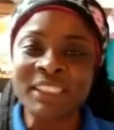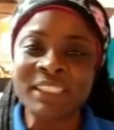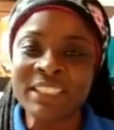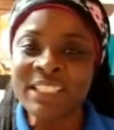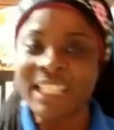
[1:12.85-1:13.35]

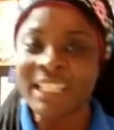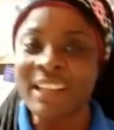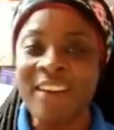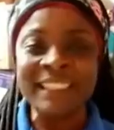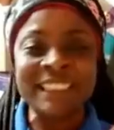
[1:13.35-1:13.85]
She looking
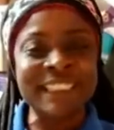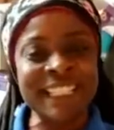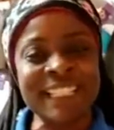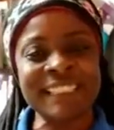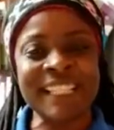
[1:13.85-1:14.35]
all
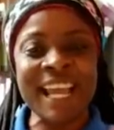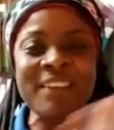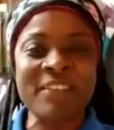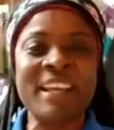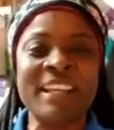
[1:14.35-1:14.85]

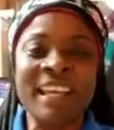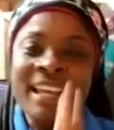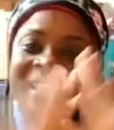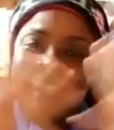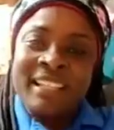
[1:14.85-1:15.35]
decent with
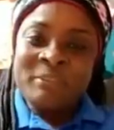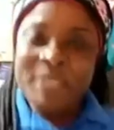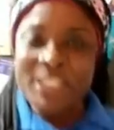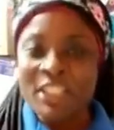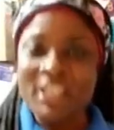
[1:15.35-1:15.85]
the
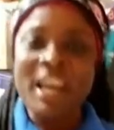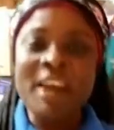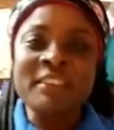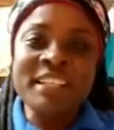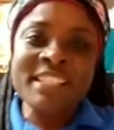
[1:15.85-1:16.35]

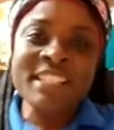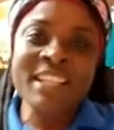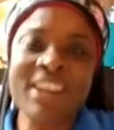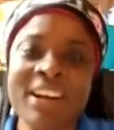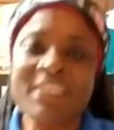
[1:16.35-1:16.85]
missionary
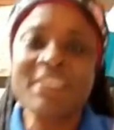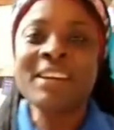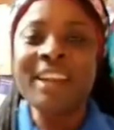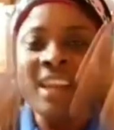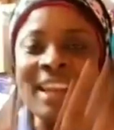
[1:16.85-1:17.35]

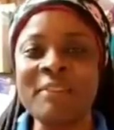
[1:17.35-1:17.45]
skirt,